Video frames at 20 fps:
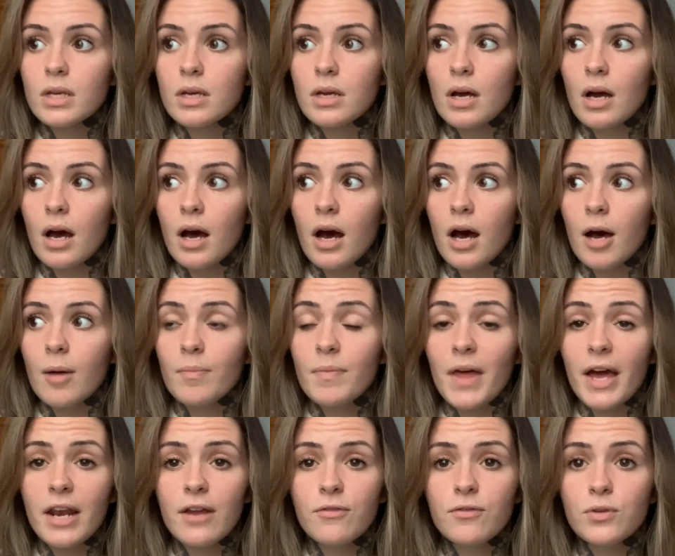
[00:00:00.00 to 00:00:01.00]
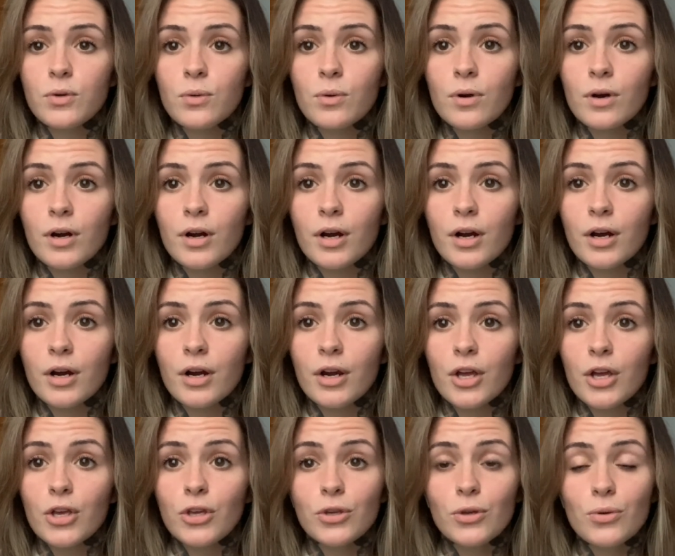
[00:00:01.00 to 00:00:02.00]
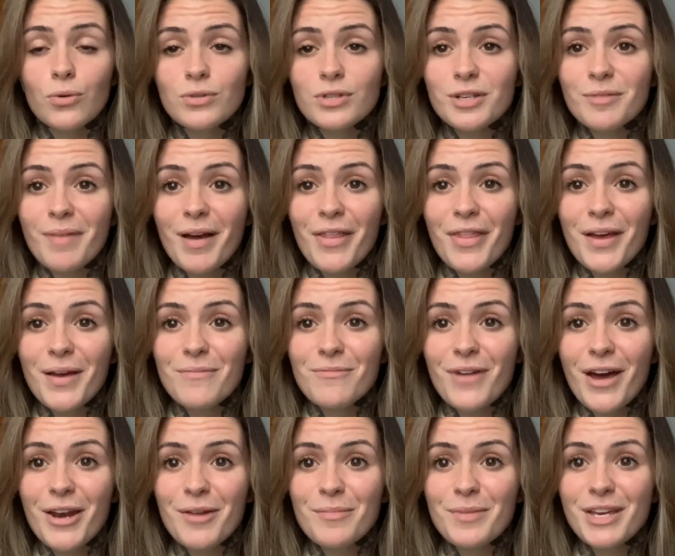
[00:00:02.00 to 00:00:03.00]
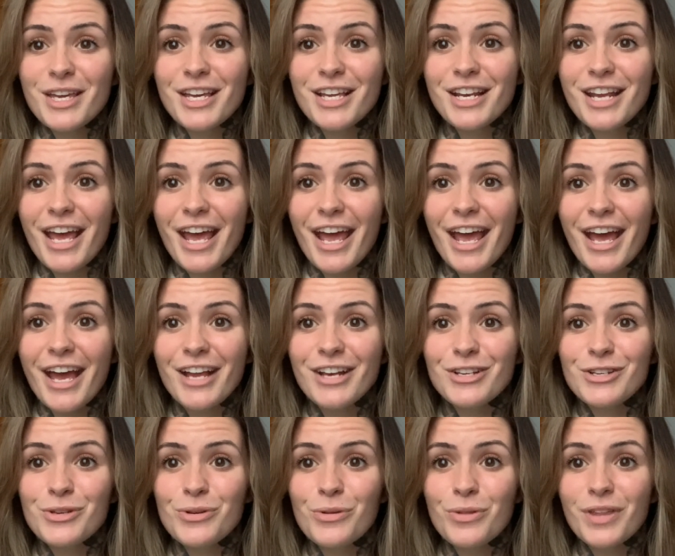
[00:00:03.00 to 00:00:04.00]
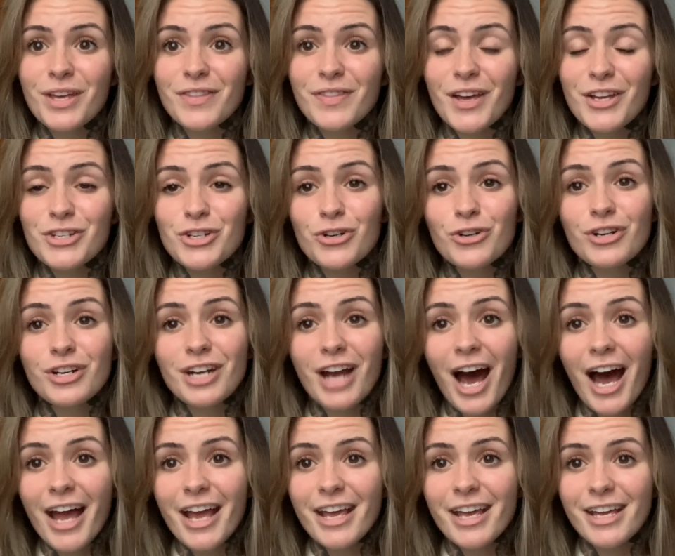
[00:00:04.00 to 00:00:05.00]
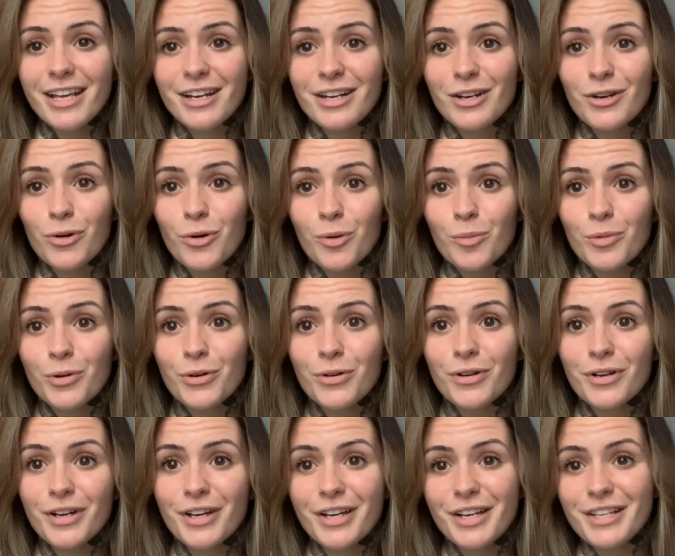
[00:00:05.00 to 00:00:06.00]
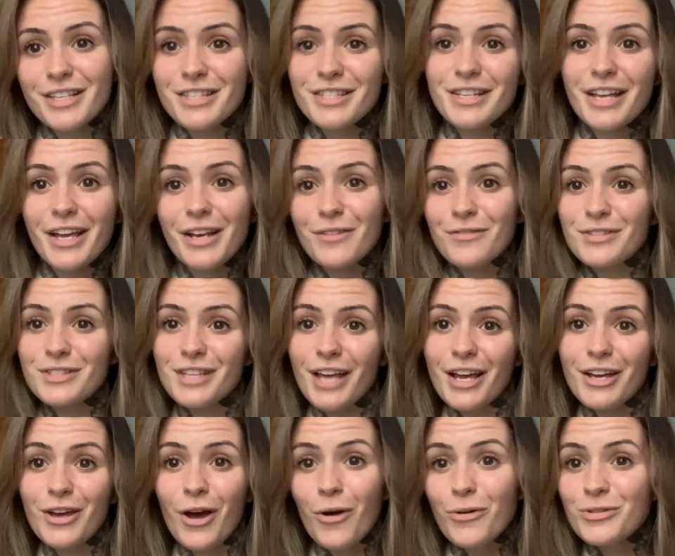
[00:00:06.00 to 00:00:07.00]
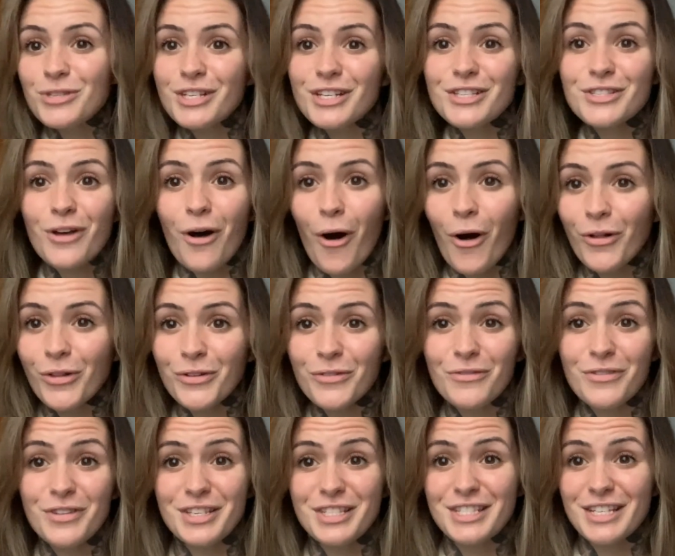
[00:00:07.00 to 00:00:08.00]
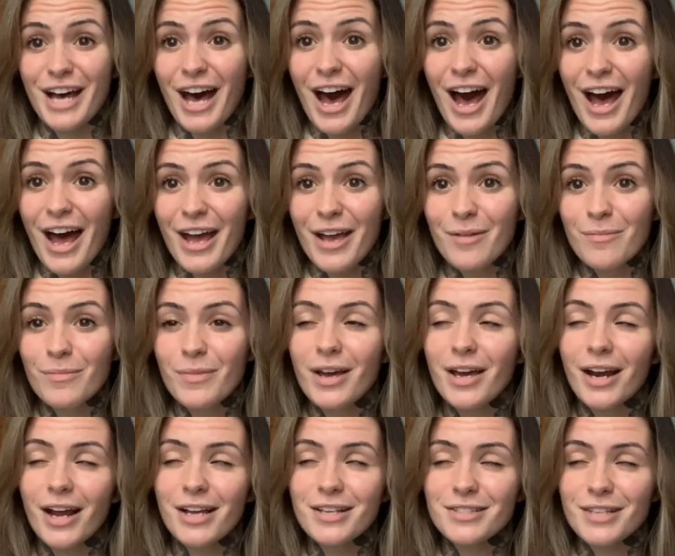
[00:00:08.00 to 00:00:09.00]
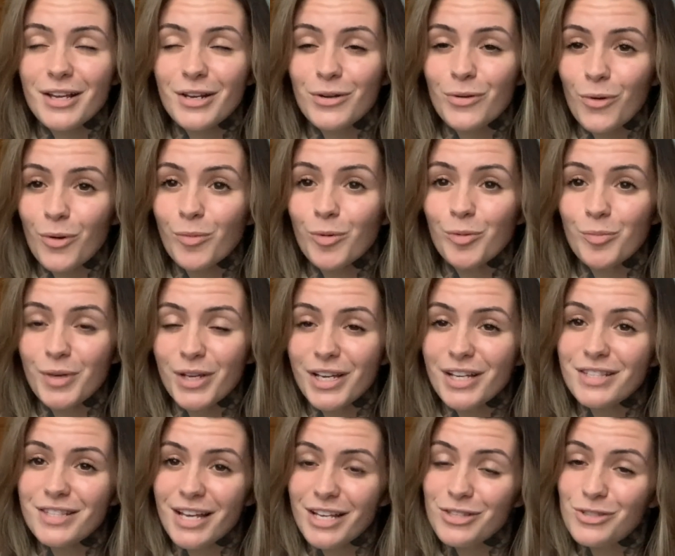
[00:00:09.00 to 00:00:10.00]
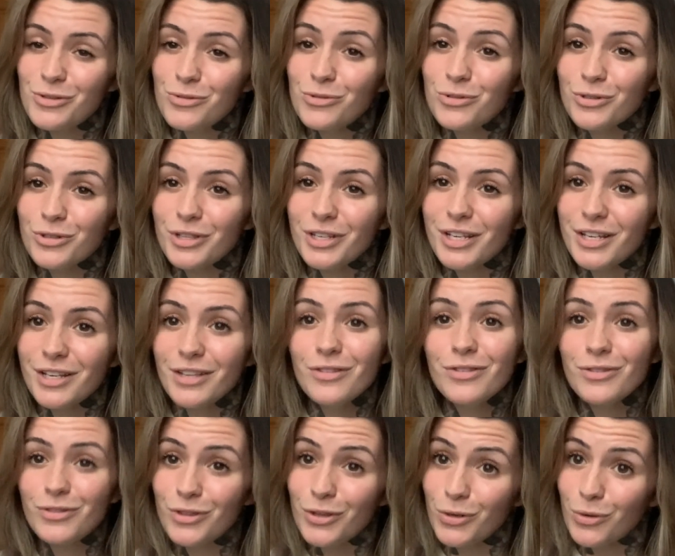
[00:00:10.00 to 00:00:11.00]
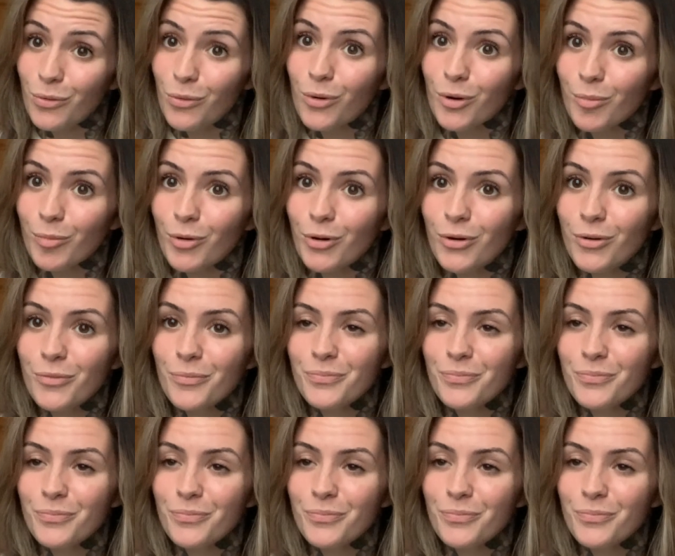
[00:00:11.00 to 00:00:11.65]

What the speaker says: That if you're using methamphetamine and you think that you're not in a normal state of psychosis all of the time, and I say normal because that's usually the normal,